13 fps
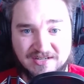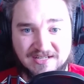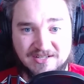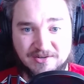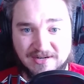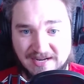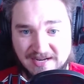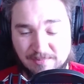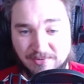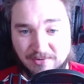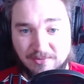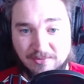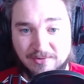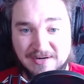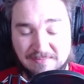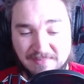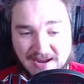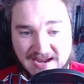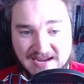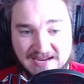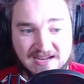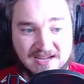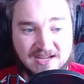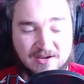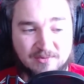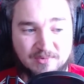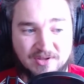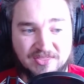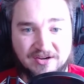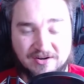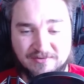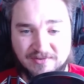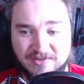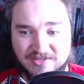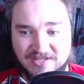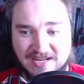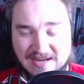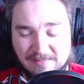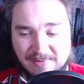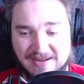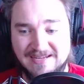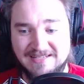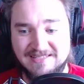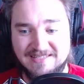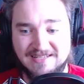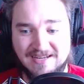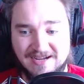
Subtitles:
either in April or in May with our first campaigns.